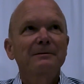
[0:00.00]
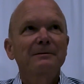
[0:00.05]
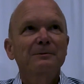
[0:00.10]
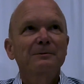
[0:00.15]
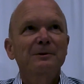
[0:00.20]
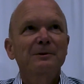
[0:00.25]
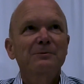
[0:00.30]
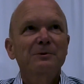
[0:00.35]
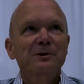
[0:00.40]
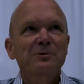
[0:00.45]

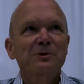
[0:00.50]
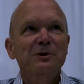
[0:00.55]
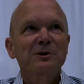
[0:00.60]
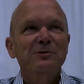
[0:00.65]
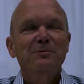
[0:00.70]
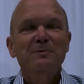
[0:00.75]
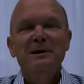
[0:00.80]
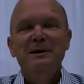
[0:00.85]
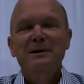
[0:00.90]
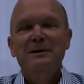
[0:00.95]
We try
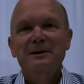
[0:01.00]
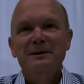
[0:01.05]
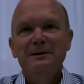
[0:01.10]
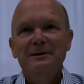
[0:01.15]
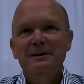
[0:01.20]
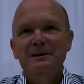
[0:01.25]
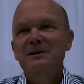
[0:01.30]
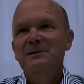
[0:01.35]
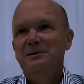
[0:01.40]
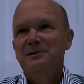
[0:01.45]
to make
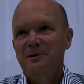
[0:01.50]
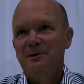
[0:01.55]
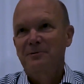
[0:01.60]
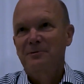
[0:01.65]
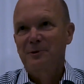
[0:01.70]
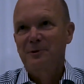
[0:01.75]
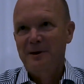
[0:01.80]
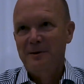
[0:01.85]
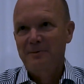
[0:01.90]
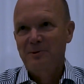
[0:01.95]
it easier
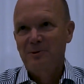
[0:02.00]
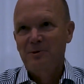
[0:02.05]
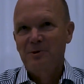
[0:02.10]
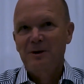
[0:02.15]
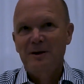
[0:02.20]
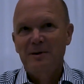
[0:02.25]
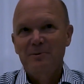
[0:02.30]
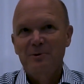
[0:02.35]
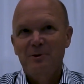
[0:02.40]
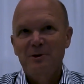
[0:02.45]
for them to
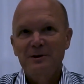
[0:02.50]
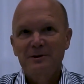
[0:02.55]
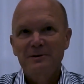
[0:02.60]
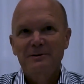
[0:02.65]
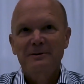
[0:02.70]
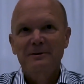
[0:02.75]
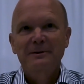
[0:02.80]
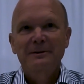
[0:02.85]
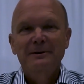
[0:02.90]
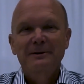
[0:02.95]

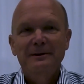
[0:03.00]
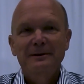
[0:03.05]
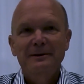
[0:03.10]
collaborate.